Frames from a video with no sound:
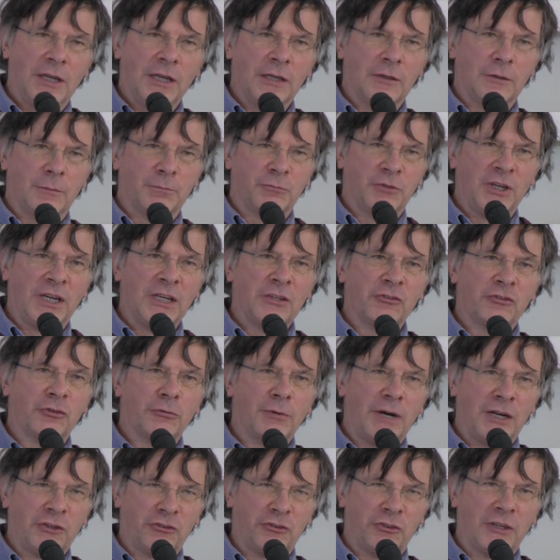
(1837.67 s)
it obtains
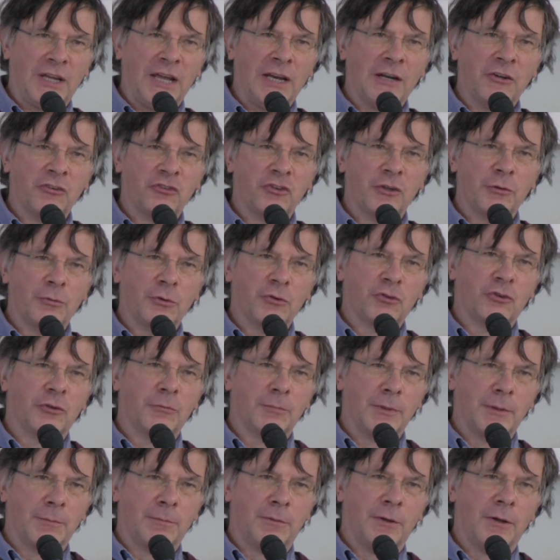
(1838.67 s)
a rationality which
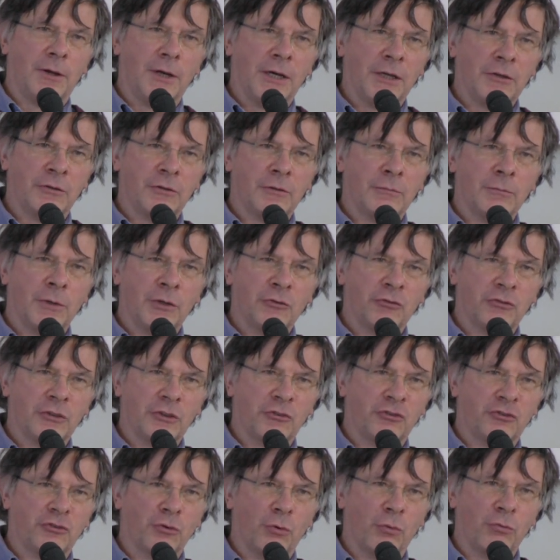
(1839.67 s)
can be applied in the most
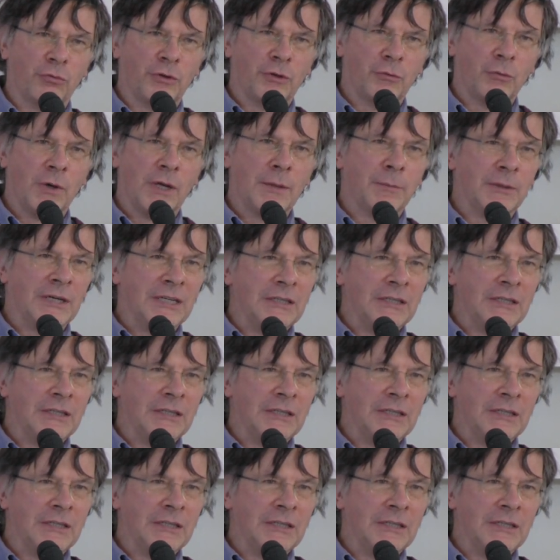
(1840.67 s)
extraordinary way.